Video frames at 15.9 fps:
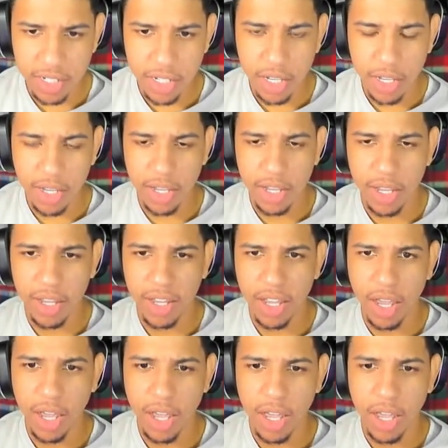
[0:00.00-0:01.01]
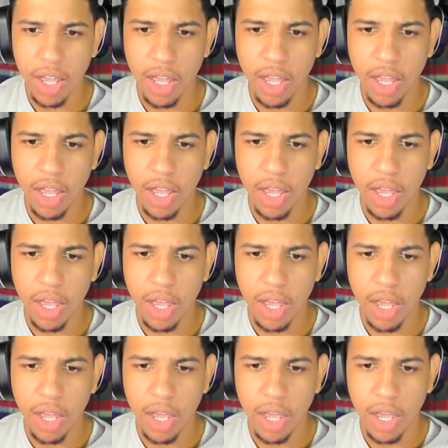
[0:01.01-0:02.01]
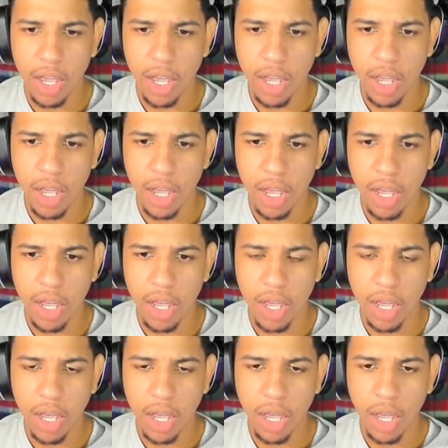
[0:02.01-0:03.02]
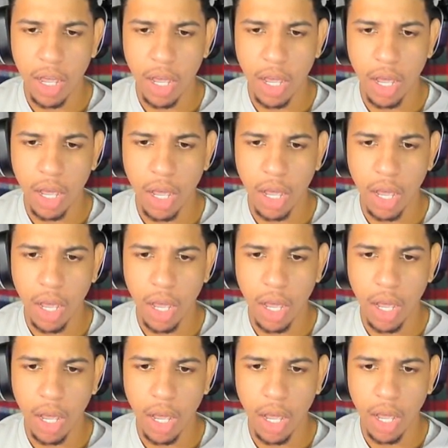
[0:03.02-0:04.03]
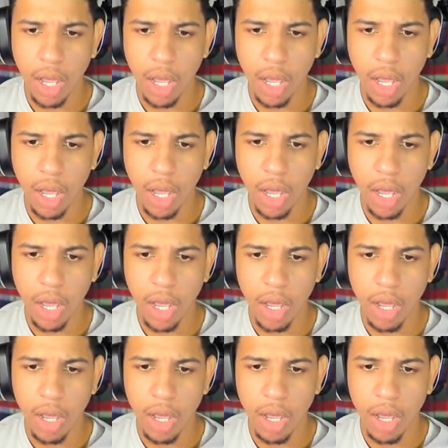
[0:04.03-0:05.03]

[no speech]